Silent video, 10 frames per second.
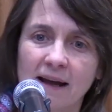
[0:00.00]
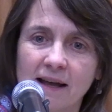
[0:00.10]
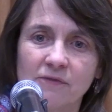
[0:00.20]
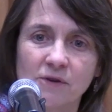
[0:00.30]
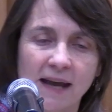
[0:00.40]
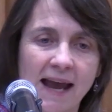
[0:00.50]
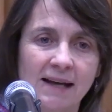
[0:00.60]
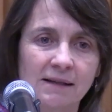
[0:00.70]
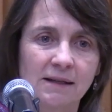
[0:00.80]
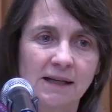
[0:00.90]

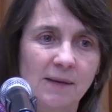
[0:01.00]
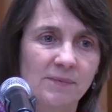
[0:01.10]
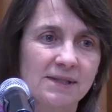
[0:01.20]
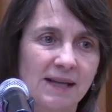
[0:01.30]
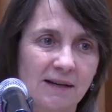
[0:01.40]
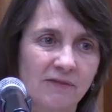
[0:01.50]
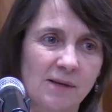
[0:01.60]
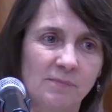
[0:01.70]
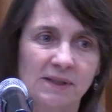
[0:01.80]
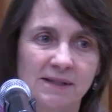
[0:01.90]
can get up to Santa
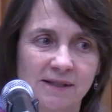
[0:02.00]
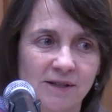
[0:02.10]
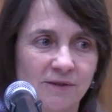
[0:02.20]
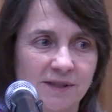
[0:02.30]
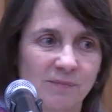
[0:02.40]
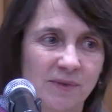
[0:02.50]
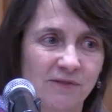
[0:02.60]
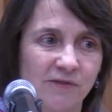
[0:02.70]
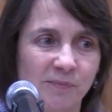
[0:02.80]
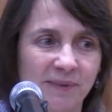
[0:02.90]
Fe, please do. It's a
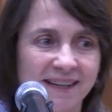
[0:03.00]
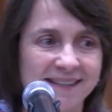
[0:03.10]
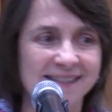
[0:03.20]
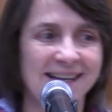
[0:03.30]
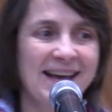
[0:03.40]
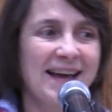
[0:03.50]
beautiful place.